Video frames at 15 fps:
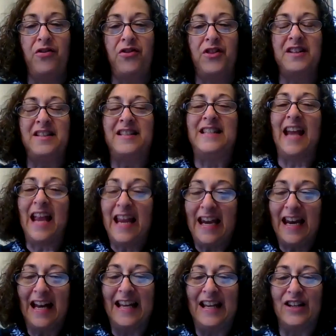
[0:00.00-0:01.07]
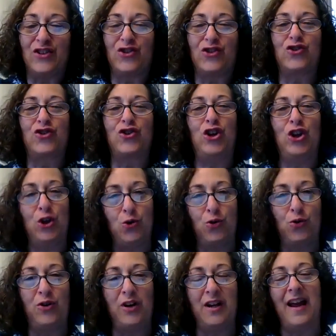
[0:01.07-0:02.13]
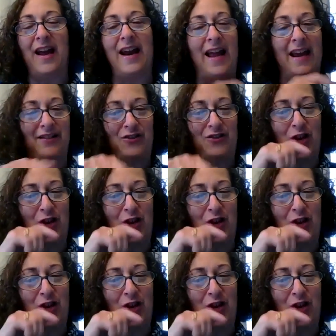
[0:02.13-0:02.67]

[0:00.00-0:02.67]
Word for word: the data is skewed, and I,